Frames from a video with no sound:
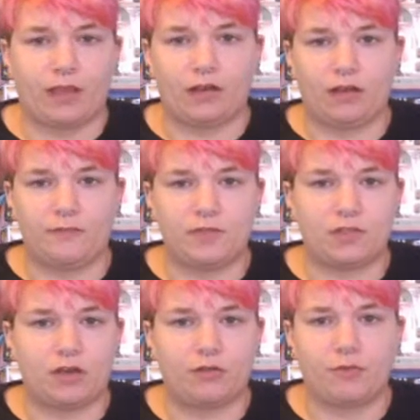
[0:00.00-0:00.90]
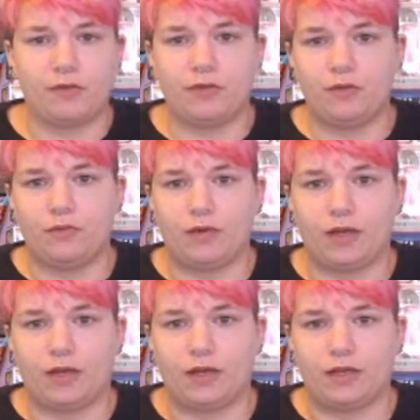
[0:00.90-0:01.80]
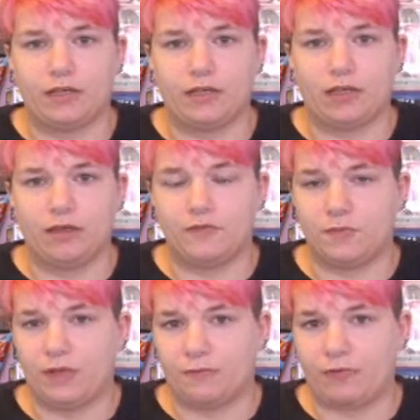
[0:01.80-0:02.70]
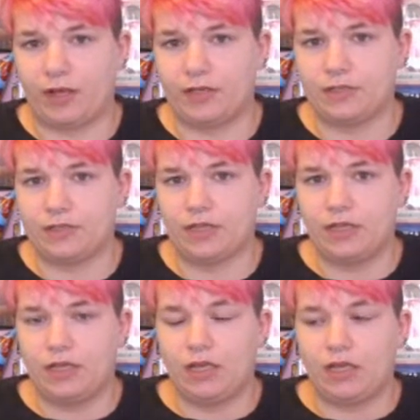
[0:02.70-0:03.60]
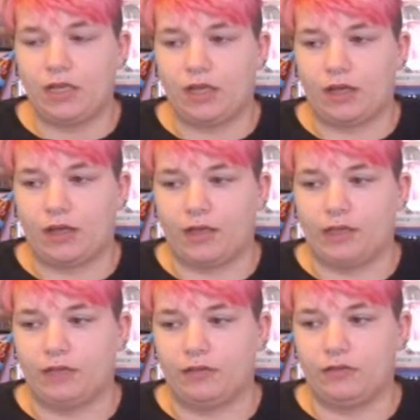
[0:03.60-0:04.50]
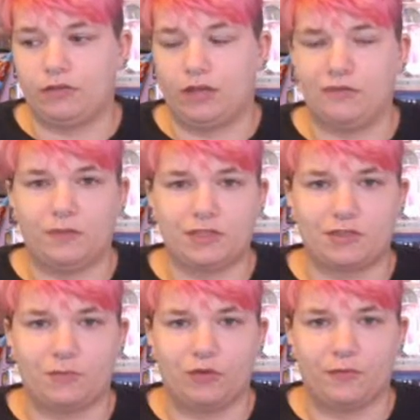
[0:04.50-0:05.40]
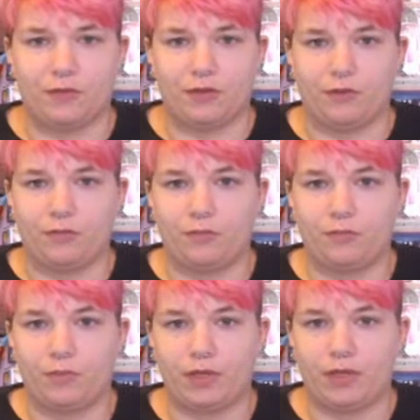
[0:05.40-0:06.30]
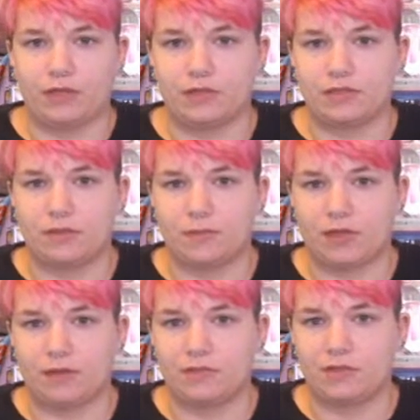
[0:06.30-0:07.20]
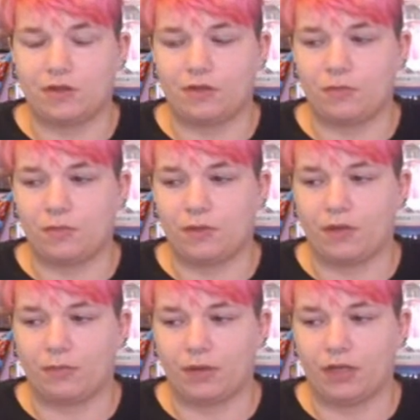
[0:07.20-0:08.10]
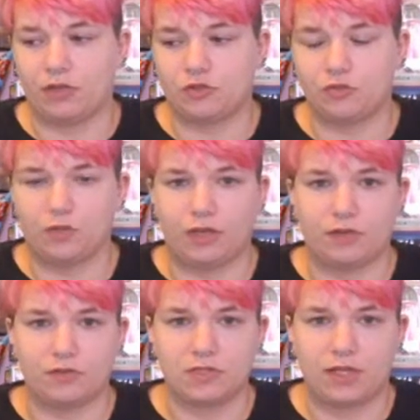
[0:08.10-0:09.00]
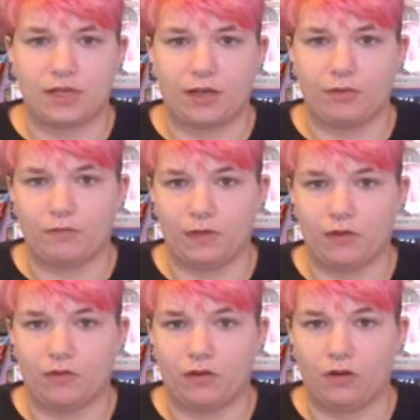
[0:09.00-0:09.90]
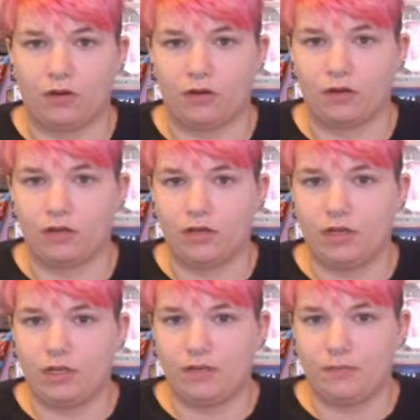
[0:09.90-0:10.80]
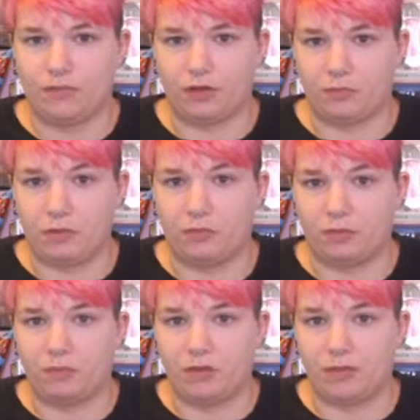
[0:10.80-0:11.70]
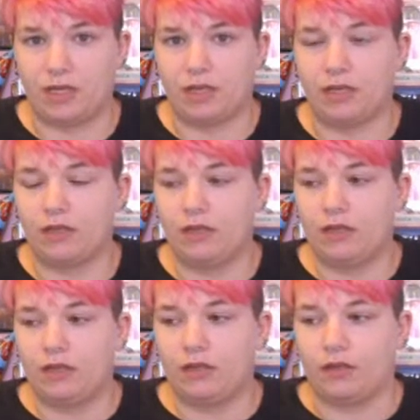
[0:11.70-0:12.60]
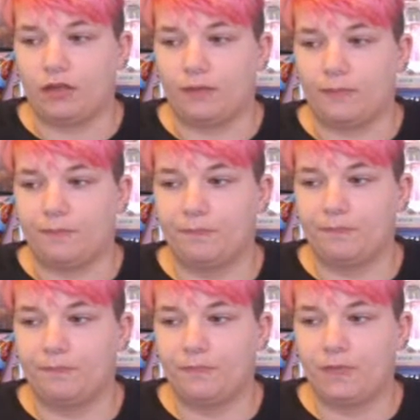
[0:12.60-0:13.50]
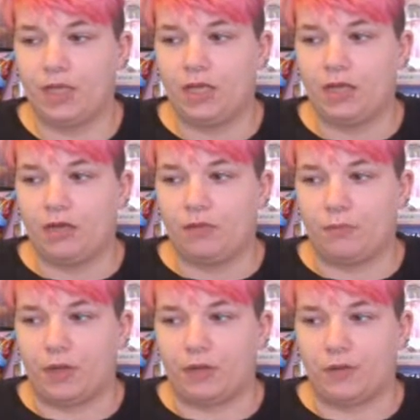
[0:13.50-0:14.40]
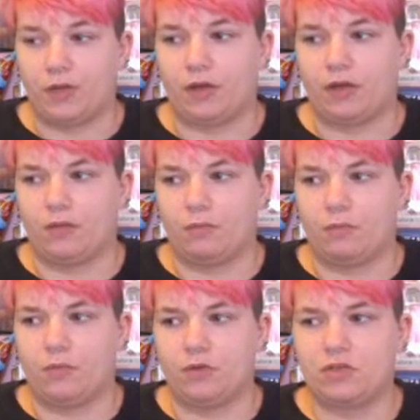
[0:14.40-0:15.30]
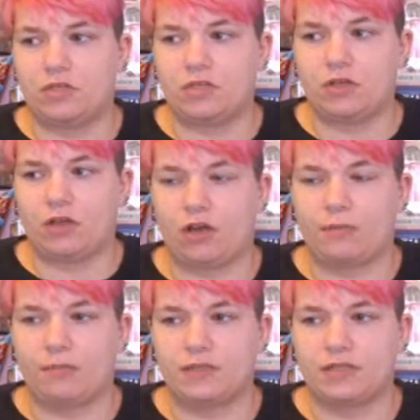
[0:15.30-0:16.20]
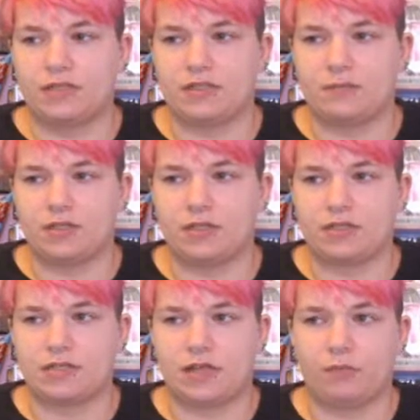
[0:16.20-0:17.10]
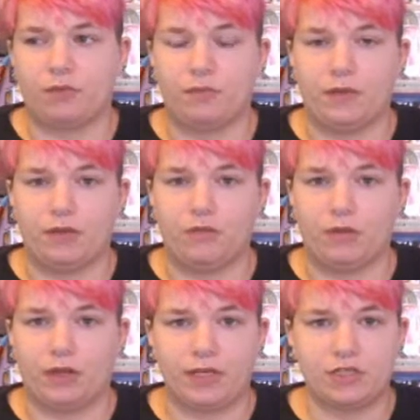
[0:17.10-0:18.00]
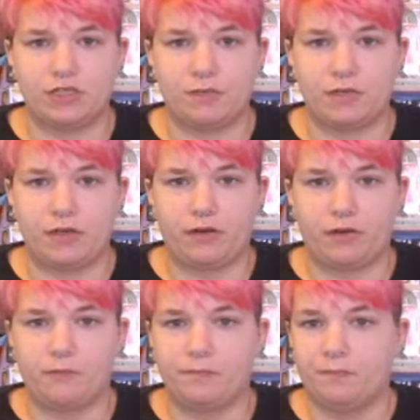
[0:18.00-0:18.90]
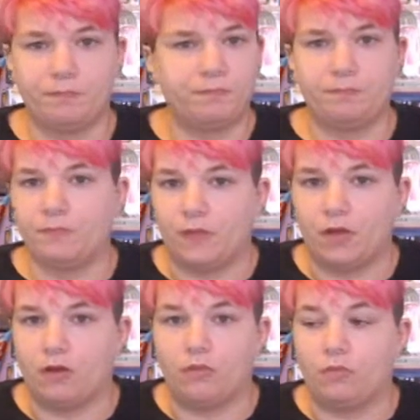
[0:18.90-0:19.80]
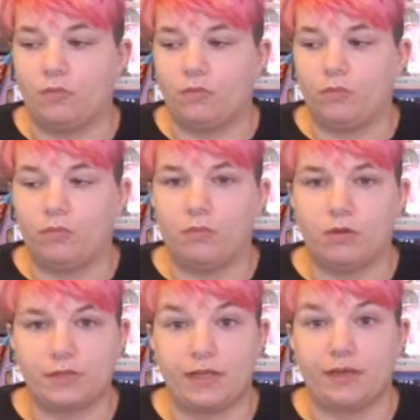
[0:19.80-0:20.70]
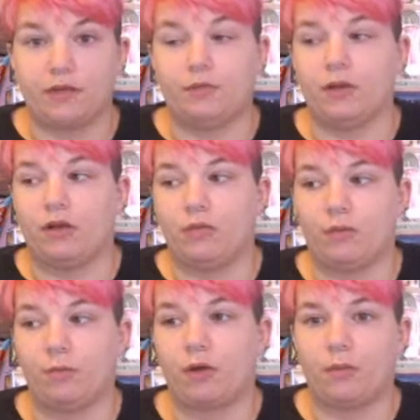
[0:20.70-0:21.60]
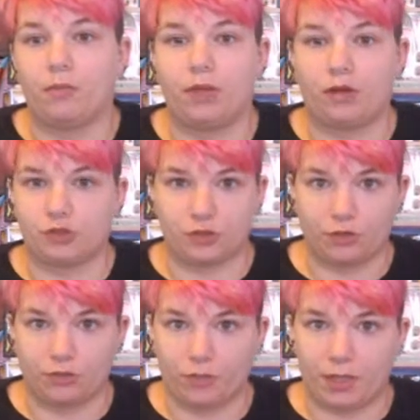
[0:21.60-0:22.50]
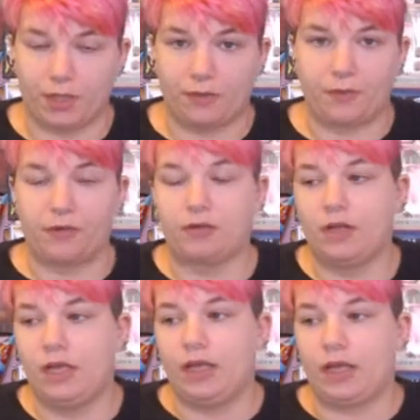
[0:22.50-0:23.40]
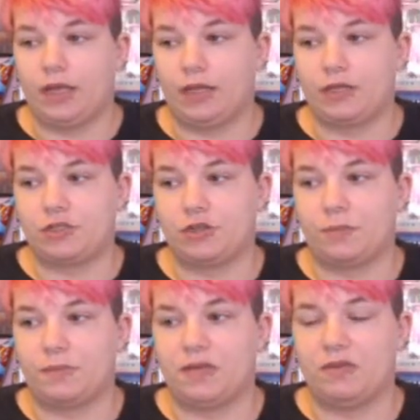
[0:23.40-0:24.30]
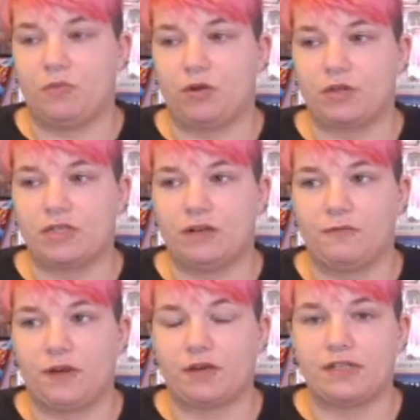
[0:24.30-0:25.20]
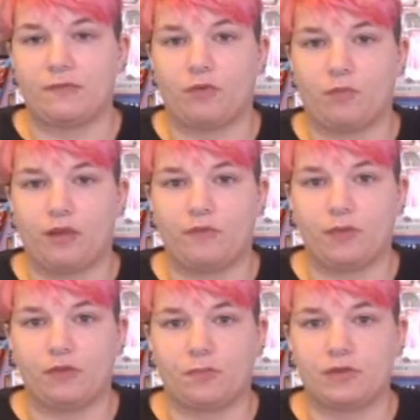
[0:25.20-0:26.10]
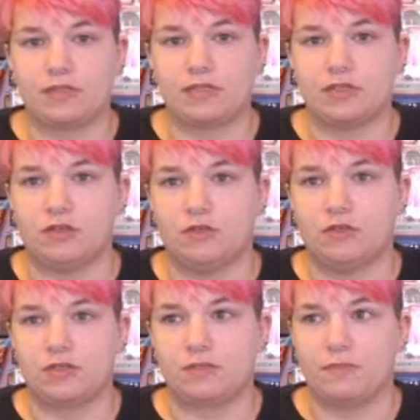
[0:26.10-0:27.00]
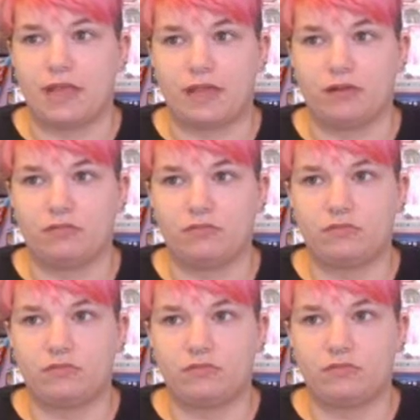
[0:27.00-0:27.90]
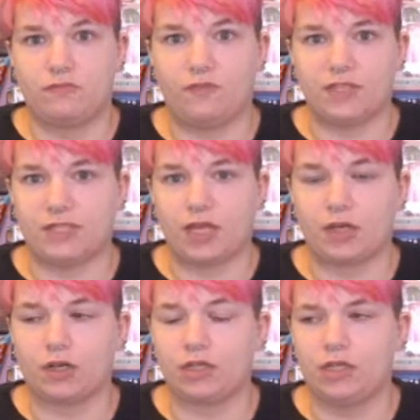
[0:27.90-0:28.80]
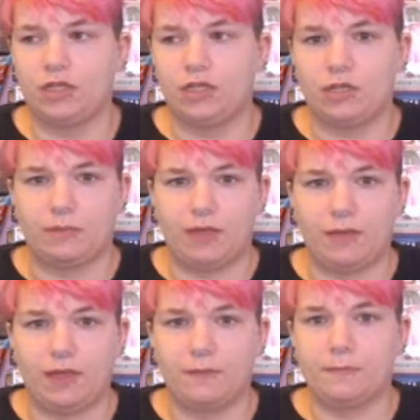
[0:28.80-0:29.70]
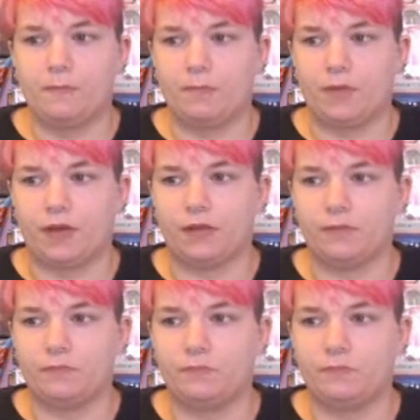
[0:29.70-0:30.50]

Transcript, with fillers: I'd love to talk with you. I'd love to be your friend. I'd love to be a support for you. because sometimes the only people that really truly understand how we feel are other people with B P D. Um, but the most common misconception is that we would be good relationship material. No. Most likely we'd, we would probably all trigger one another, unless your B P D worked in a very different way from the other person's and you could make it fit together, maybe, but